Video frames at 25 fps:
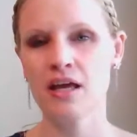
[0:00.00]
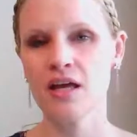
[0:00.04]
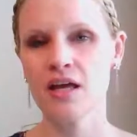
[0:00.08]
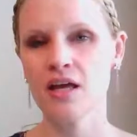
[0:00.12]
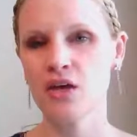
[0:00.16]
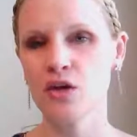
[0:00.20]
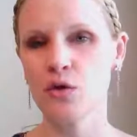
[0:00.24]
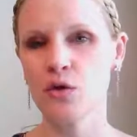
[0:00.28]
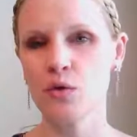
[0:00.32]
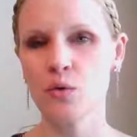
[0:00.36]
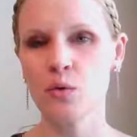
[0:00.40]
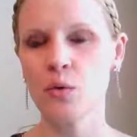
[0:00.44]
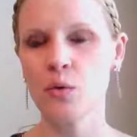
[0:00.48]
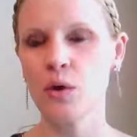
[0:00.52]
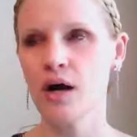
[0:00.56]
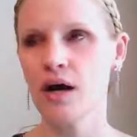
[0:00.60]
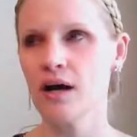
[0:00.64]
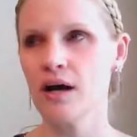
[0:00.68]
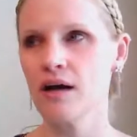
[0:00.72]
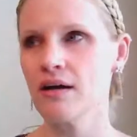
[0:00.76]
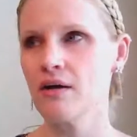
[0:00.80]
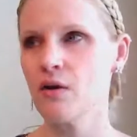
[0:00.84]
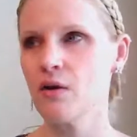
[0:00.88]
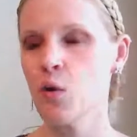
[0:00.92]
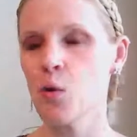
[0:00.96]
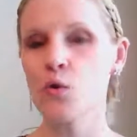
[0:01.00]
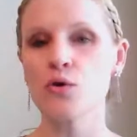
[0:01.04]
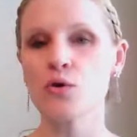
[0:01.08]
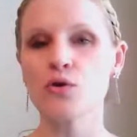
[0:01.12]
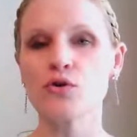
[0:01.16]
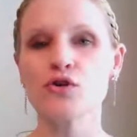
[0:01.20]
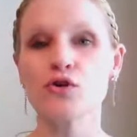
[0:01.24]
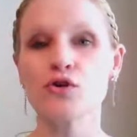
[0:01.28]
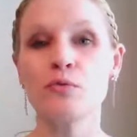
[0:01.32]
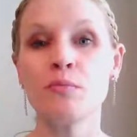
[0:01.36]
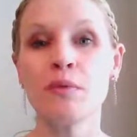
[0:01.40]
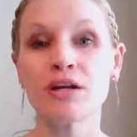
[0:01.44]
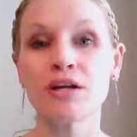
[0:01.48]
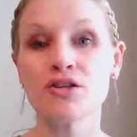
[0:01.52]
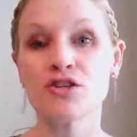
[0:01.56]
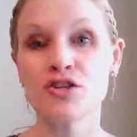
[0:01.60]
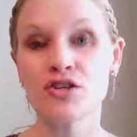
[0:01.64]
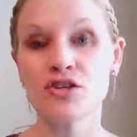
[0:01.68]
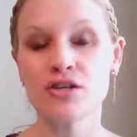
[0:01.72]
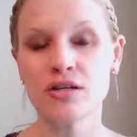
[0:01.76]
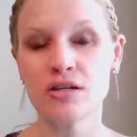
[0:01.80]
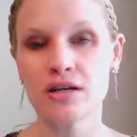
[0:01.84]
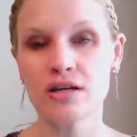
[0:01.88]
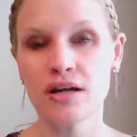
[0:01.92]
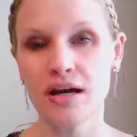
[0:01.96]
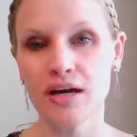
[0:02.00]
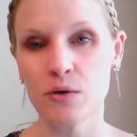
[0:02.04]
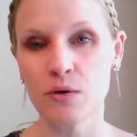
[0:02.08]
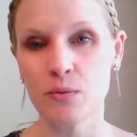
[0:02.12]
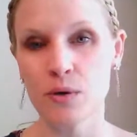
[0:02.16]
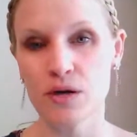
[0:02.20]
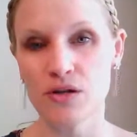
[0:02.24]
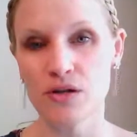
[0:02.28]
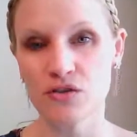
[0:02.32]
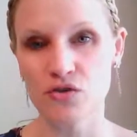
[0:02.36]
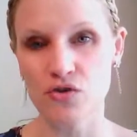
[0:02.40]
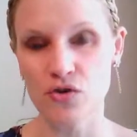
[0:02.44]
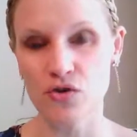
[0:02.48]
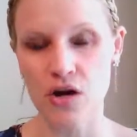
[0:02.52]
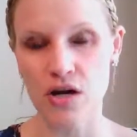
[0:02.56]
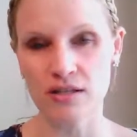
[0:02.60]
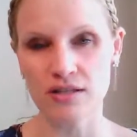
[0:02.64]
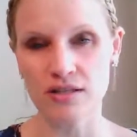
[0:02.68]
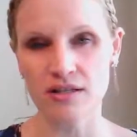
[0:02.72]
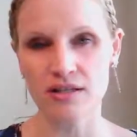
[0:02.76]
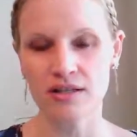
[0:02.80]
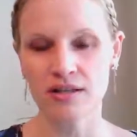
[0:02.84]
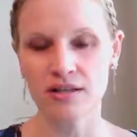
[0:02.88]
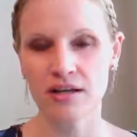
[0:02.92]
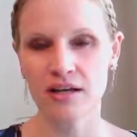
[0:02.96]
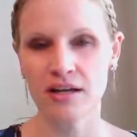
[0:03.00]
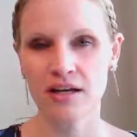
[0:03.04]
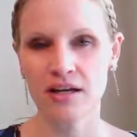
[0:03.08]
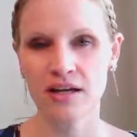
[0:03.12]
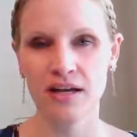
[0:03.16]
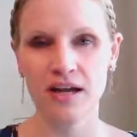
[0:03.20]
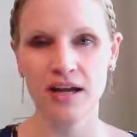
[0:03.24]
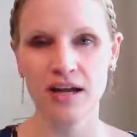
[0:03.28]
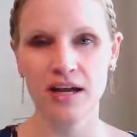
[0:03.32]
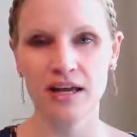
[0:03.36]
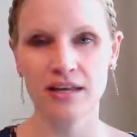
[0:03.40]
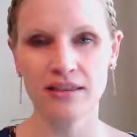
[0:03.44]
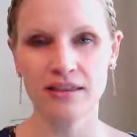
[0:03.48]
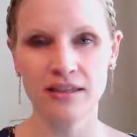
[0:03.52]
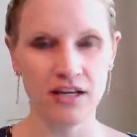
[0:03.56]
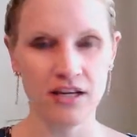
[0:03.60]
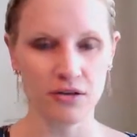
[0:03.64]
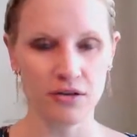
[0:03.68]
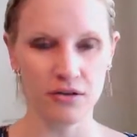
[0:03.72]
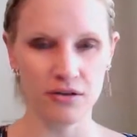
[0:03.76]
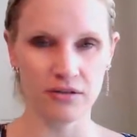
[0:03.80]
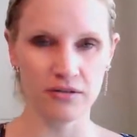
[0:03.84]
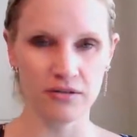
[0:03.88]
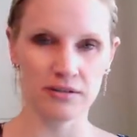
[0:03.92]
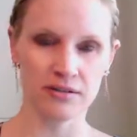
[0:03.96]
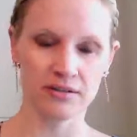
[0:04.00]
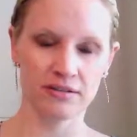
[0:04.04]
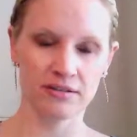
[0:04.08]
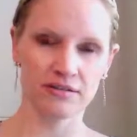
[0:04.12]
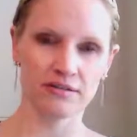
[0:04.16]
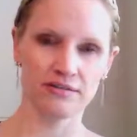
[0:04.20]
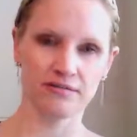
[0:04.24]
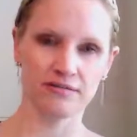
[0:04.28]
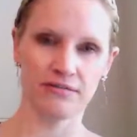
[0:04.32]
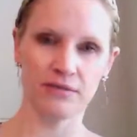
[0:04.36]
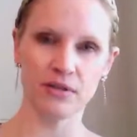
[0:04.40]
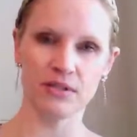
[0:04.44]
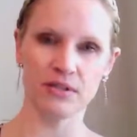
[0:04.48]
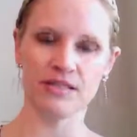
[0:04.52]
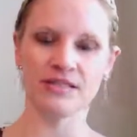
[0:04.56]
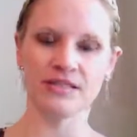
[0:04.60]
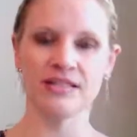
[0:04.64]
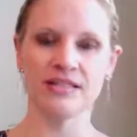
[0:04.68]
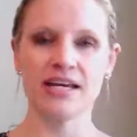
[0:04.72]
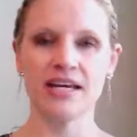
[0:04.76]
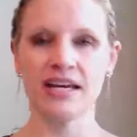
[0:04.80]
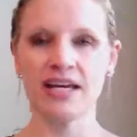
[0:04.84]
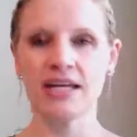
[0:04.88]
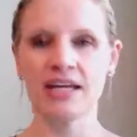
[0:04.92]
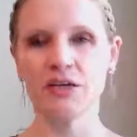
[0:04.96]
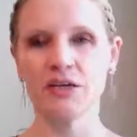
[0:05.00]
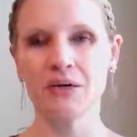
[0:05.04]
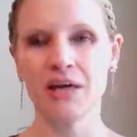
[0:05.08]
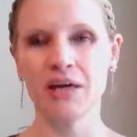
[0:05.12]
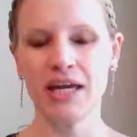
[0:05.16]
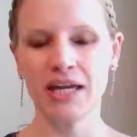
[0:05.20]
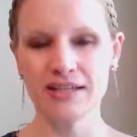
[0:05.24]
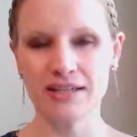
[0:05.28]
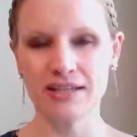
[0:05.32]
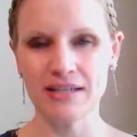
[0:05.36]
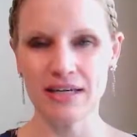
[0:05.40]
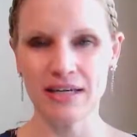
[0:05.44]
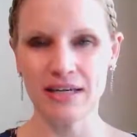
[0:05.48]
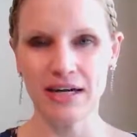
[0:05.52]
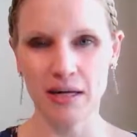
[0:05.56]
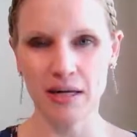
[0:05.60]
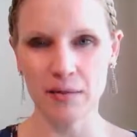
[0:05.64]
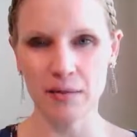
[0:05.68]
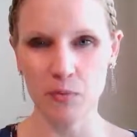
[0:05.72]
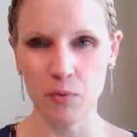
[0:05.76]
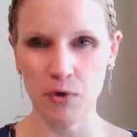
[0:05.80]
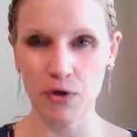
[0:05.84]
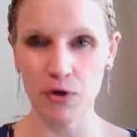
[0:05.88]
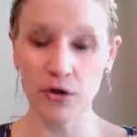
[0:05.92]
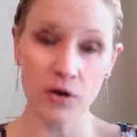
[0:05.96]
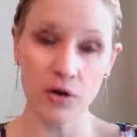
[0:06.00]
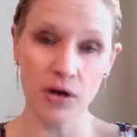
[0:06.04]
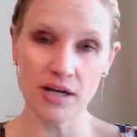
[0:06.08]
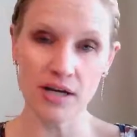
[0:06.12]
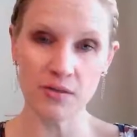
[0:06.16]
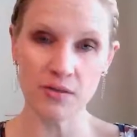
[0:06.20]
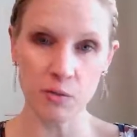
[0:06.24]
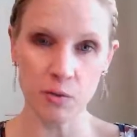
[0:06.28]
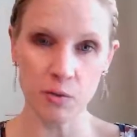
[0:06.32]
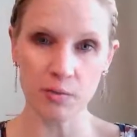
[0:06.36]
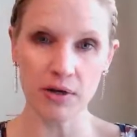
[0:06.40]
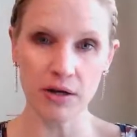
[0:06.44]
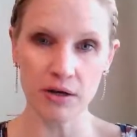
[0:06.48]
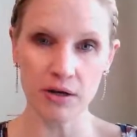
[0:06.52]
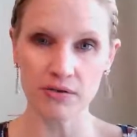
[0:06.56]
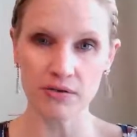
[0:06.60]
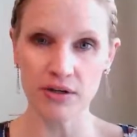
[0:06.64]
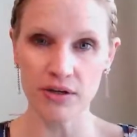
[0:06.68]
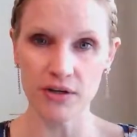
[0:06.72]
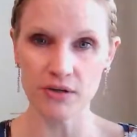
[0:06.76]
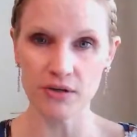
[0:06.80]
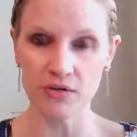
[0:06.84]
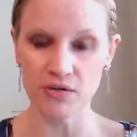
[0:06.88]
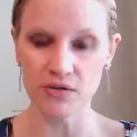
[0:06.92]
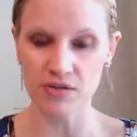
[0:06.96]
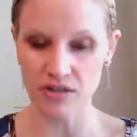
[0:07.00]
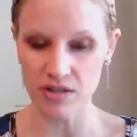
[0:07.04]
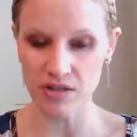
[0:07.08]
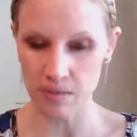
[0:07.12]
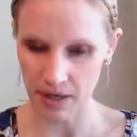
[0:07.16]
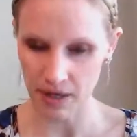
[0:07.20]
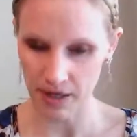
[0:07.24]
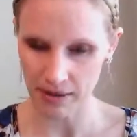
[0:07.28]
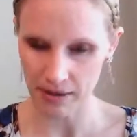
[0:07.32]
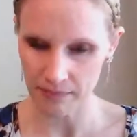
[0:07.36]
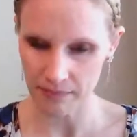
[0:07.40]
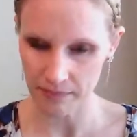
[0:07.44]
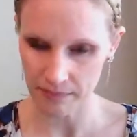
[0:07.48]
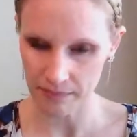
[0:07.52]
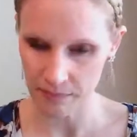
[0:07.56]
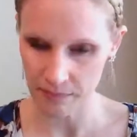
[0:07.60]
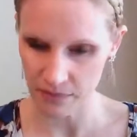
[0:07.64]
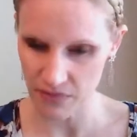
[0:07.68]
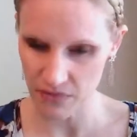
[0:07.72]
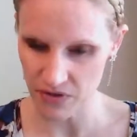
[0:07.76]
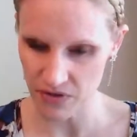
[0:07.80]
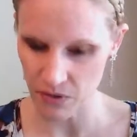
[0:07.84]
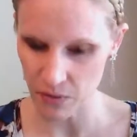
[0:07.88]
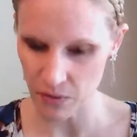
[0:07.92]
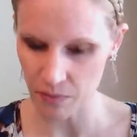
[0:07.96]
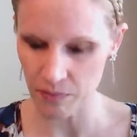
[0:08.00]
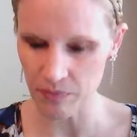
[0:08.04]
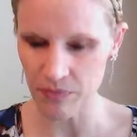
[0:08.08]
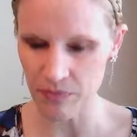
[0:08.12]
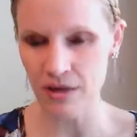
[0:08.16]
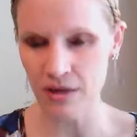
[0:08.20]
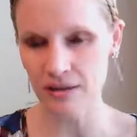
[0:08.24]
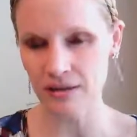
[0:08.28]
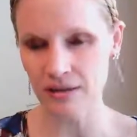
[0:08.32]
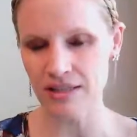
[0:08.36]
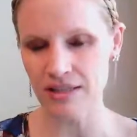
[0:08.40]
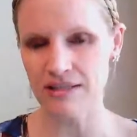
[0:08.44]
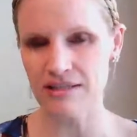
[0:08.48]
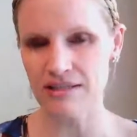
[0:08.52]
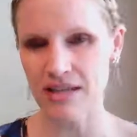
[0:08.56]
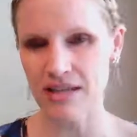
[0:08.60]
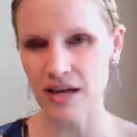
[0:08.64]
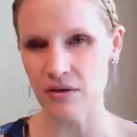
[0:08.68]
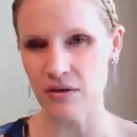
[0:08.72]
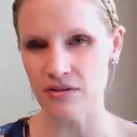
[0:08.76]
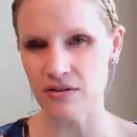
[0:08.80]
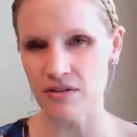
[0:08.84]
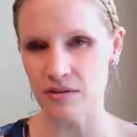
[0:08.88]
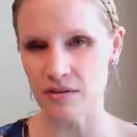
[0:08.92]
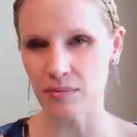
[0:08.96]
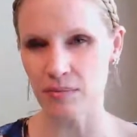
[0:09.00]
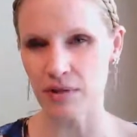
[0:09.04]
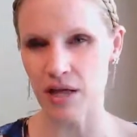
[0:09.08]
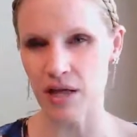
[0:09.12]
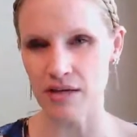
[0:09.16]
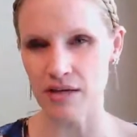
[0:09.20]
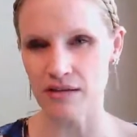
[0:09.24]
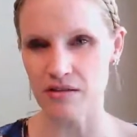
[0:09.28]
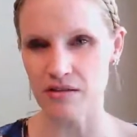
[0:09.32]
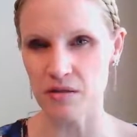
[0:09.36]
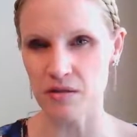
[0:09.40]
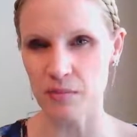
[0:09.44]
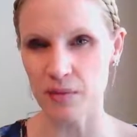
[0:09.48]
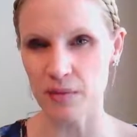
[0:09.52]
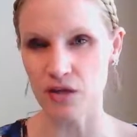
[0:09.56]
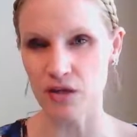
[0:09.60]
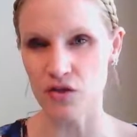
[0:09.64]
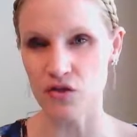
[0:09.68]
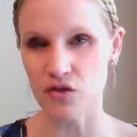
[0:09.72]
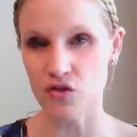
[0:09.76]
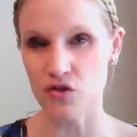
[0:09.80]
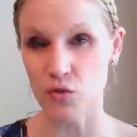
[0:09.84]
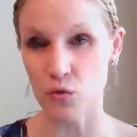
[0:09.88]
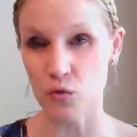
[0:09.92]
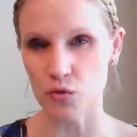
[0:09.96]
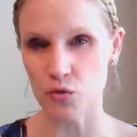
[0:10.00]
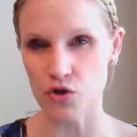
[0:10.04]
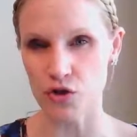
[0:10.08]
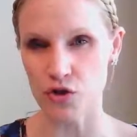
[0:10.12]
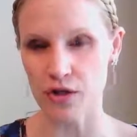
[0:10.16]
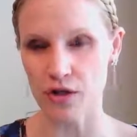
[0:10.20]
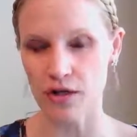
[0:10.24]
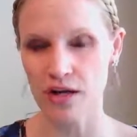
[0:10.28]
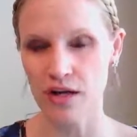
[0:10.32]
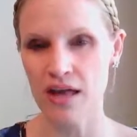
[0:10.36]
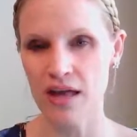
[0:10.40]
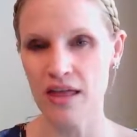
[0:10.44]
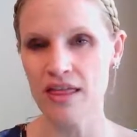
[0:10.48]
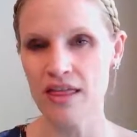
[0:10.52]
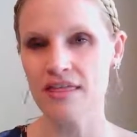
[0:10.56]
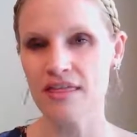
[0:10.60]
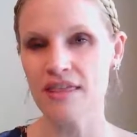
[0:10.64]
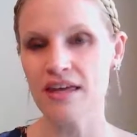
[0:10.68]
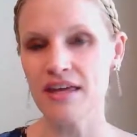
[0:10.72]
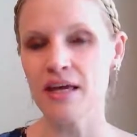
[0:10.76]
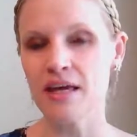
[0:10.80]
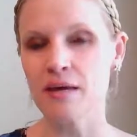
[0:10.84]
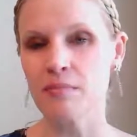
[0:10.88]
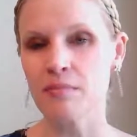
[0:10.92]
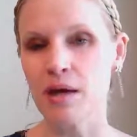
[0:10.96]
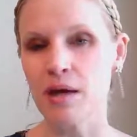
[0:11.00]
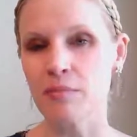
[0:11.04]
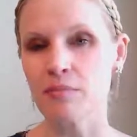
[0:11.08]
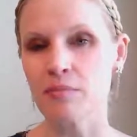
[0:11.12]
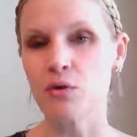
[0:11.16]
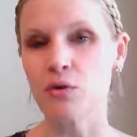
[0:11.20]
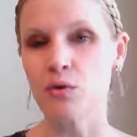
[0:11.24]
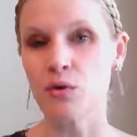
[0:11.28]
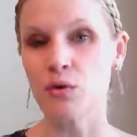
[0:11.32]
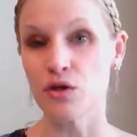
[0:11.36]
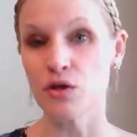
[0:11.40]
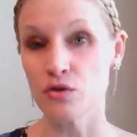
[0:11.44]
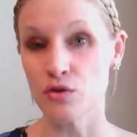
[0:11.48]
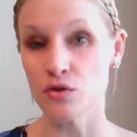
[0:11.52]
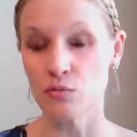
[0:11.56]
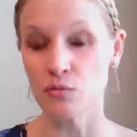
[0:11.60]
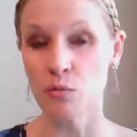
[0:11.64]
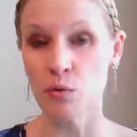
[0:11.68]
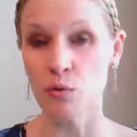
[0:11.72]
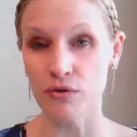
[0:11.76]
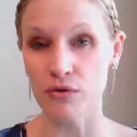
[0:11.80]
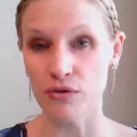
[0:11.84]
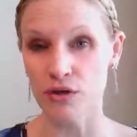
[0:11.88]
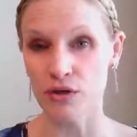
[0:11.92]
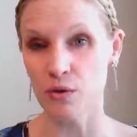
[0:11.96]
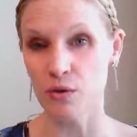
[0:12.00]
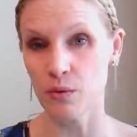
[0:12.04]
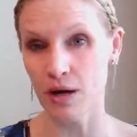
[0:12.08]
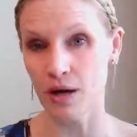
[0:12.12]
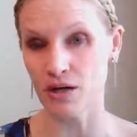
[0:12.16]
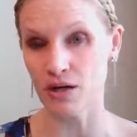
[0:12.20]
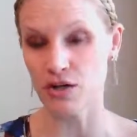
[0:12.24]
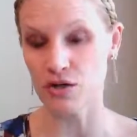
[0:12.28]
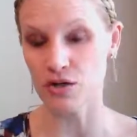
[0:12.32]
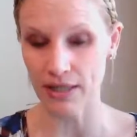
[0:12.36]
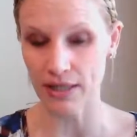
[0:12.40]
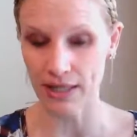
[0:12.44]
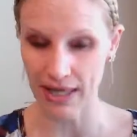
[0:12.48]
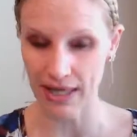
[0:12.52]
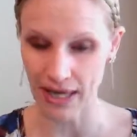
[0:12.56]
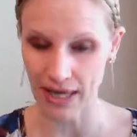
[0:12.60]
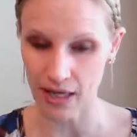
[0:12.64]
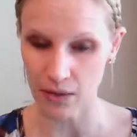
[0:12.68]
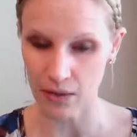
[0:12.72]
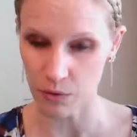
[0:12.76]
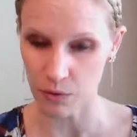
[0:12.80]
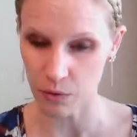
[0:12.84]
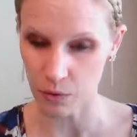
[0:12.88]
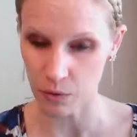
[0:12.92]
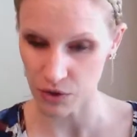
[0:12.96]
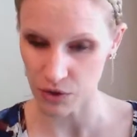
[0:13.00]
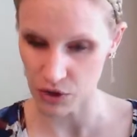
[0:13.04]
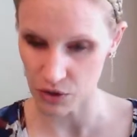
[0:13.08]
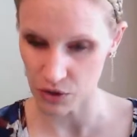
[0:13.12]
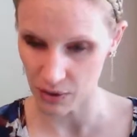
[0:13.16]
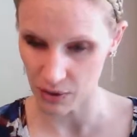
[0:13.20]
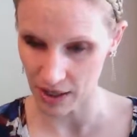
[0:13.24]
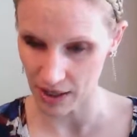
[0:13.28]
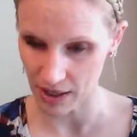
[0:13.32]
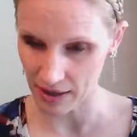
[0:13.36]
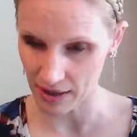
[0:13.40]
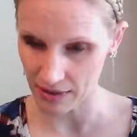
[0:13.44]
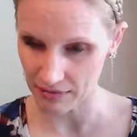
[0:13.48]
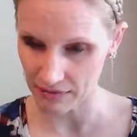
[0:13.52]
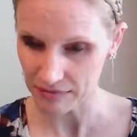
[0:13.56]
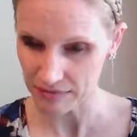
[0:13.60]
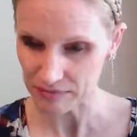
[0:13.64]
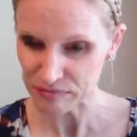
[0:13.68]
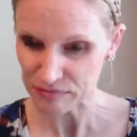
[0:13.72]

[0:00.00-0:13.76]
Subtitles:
You order too much at a restaurant and then you're full as a tick and you can't eat anymore. Your eyes were bigger than your stomach. So let's see how this applies to being a soldier, thinking maybe you can do more than you actually can with what you have.